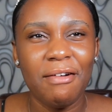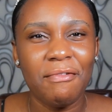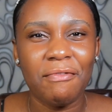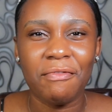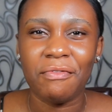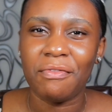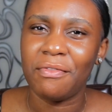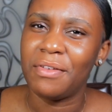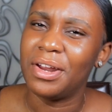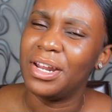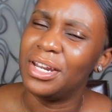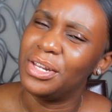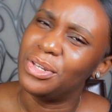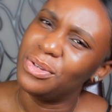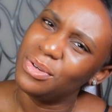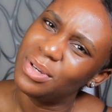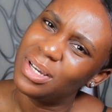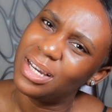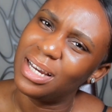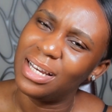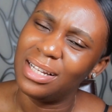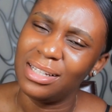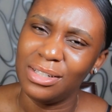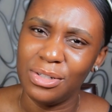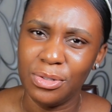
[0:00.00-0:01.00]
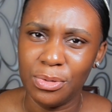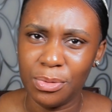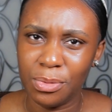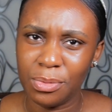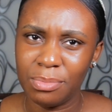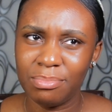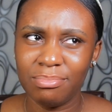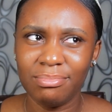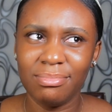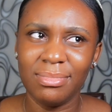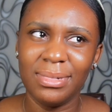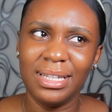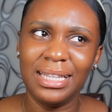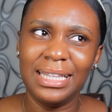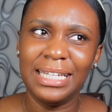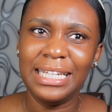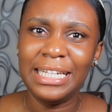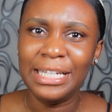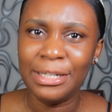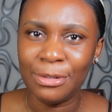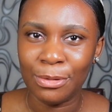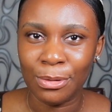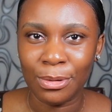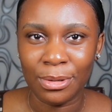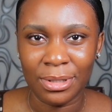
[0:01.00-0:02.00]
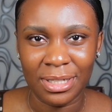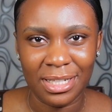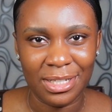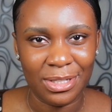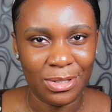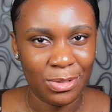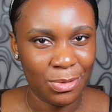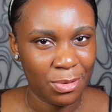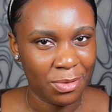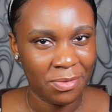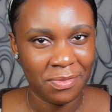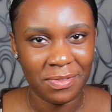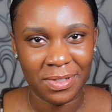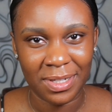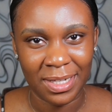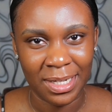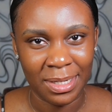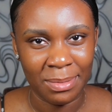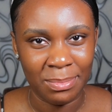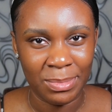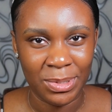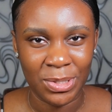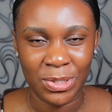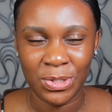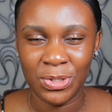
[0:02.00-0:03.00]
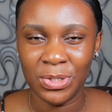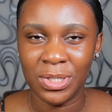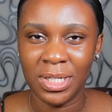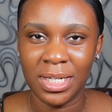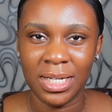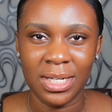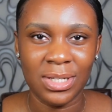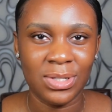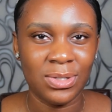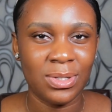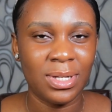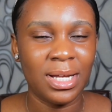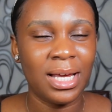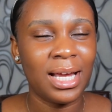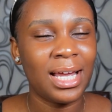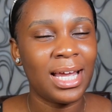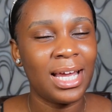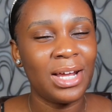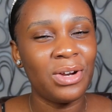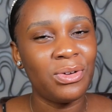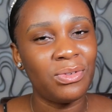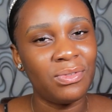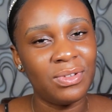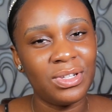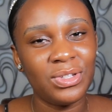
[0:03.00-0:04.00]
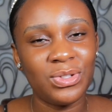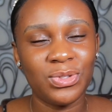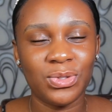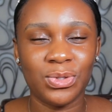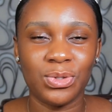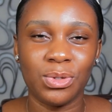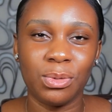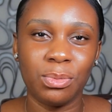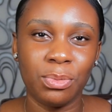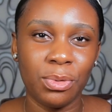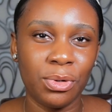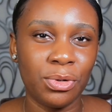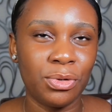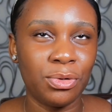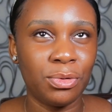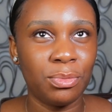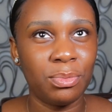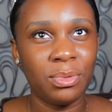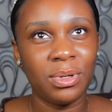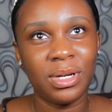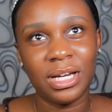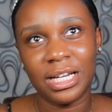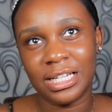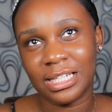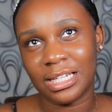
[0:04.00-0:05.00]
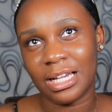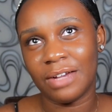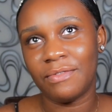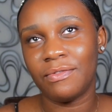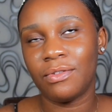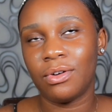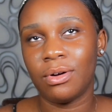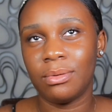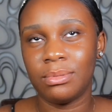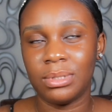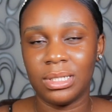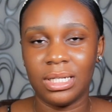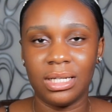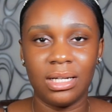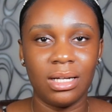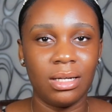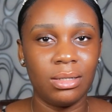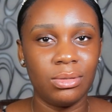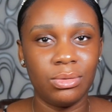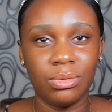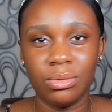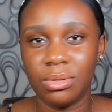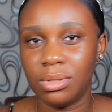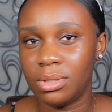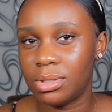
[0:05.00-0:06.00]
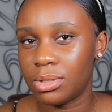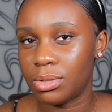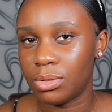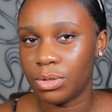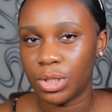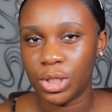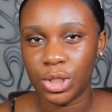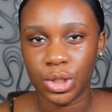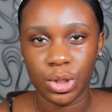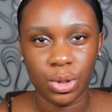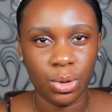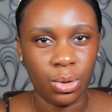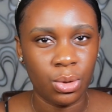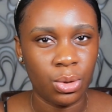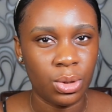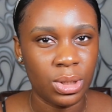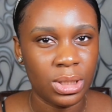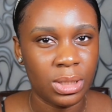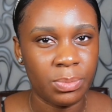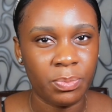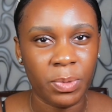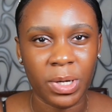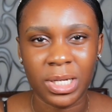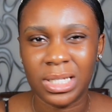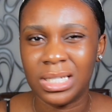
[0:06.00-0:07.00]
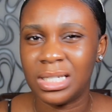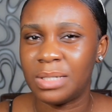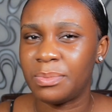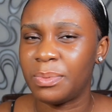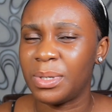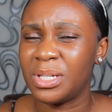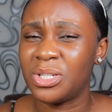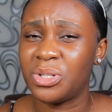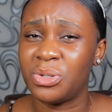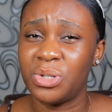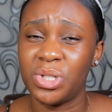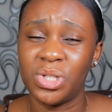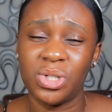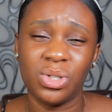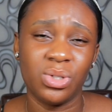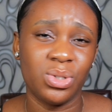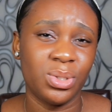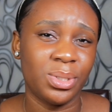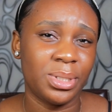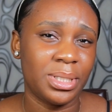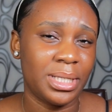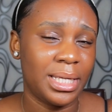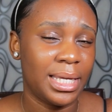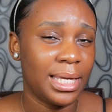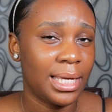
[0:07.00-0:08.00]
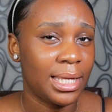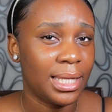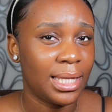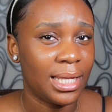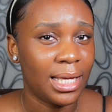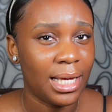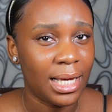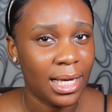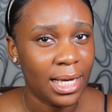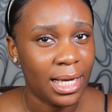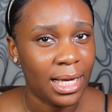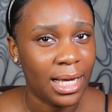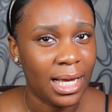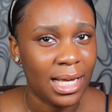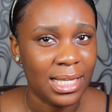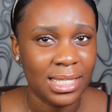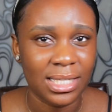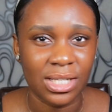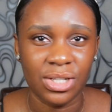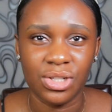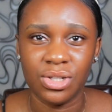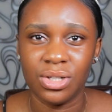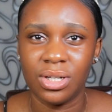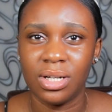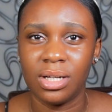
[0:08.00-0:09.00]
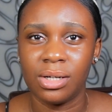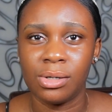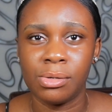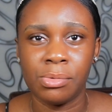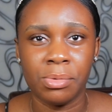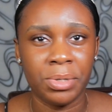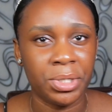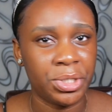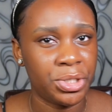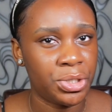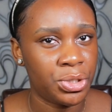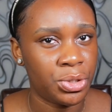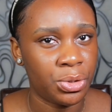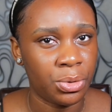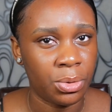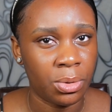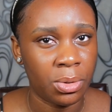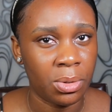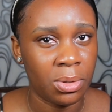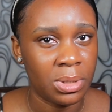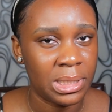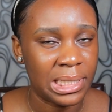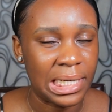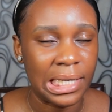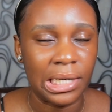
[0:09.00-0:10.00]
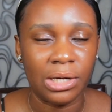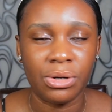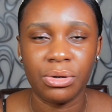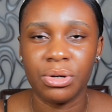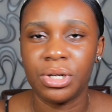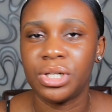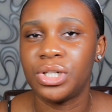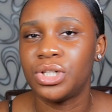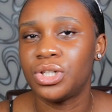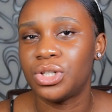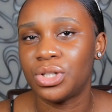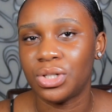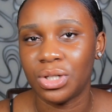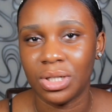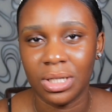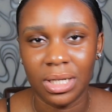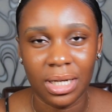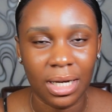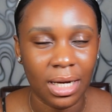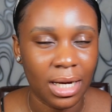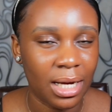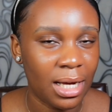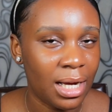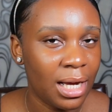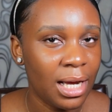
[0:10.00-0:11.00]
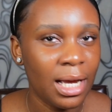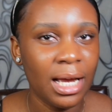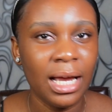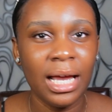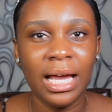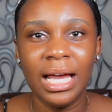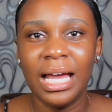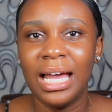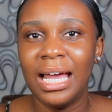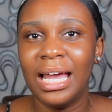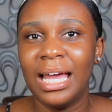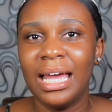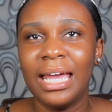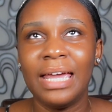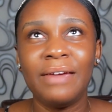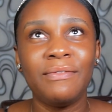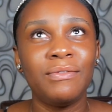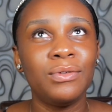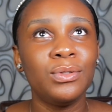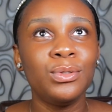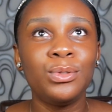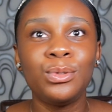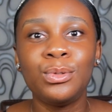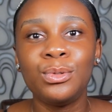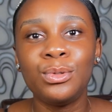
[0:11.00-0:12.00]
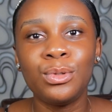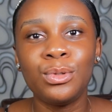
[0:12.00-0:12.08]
friend you can, you know, lean on in tough times. Did you get? So that kind of little support group, you guys can even come together and do discussions, practice past questions together, ask each other questions, encourage each other, even do